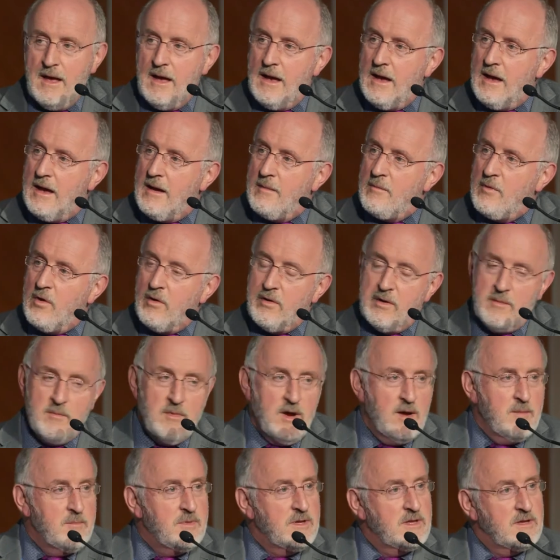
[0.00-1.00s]
or it
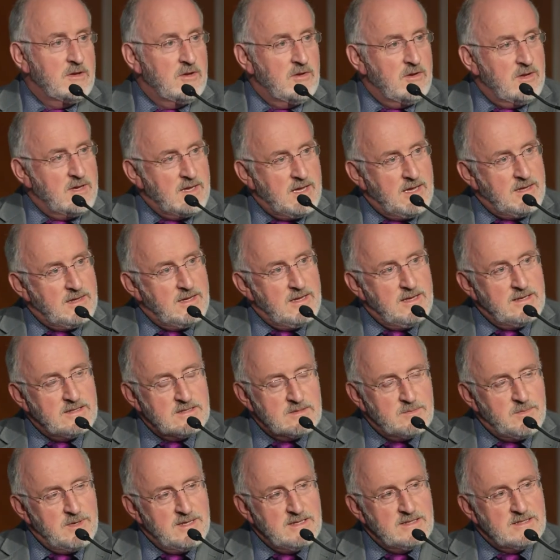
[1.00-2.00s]
might be that you get the
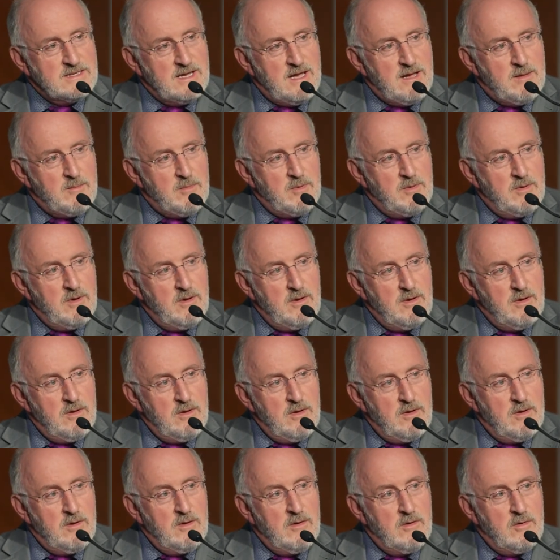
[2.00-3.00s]
Headspace app,
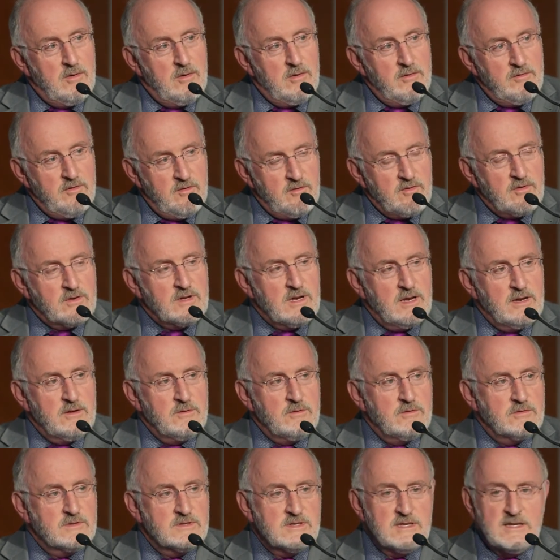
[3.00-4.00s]
or if you've got a
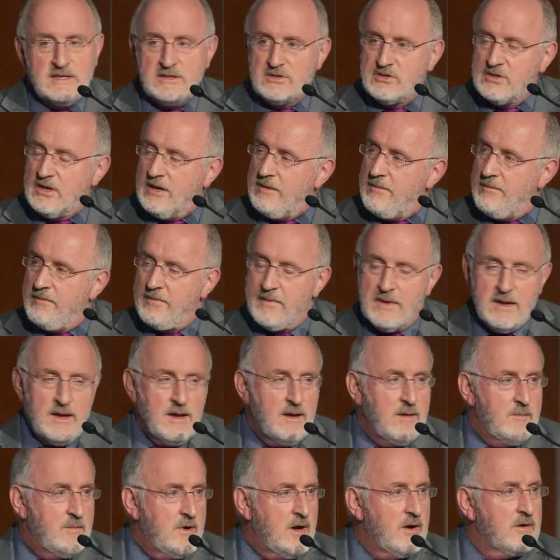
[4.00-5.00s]
local teacher,
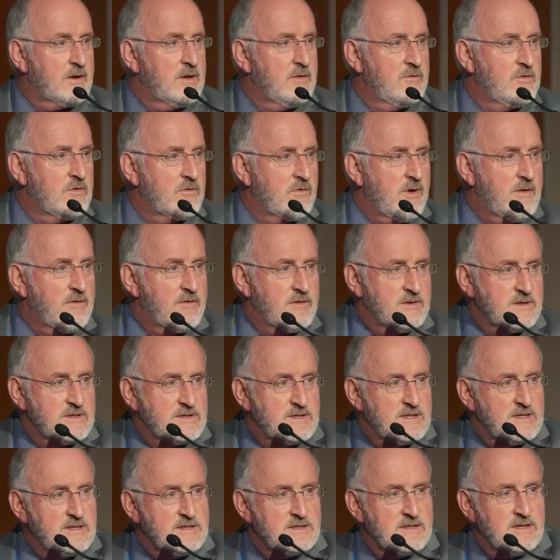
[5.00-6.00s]
I'll give you
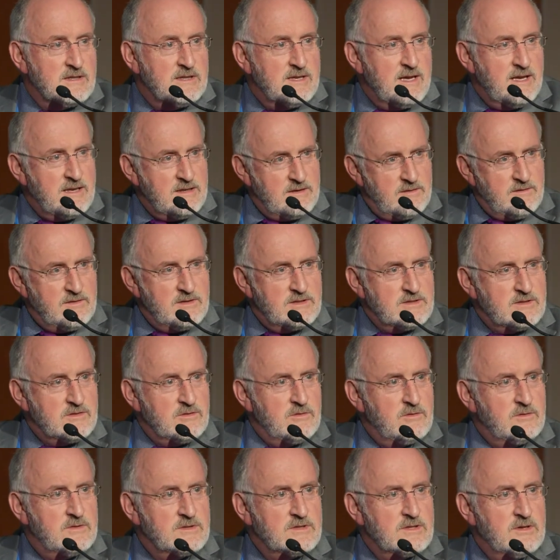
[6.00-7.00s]
references at the end of this
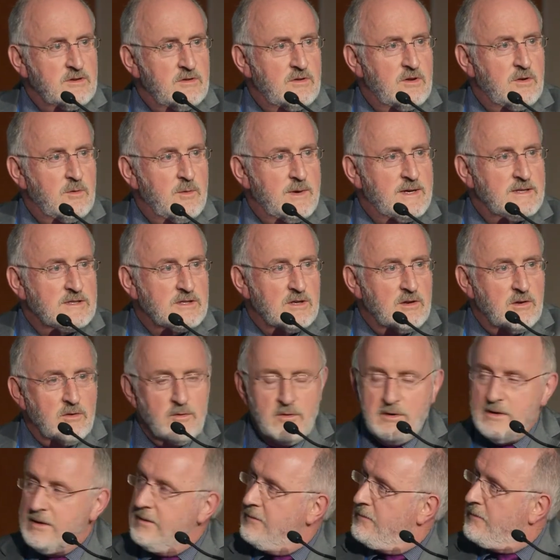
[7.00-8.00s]
talk so you know where to
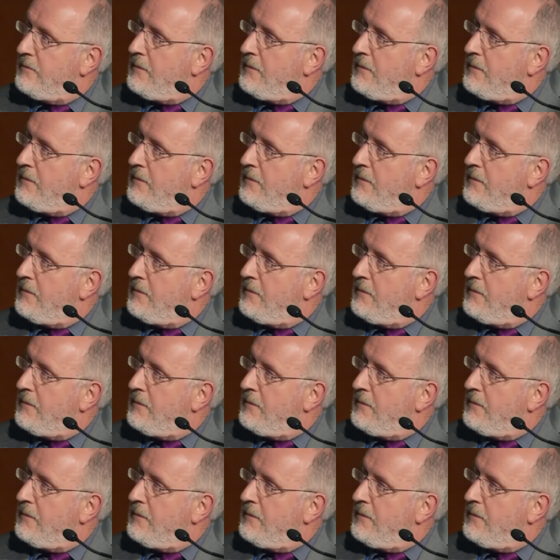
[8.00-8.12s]
look.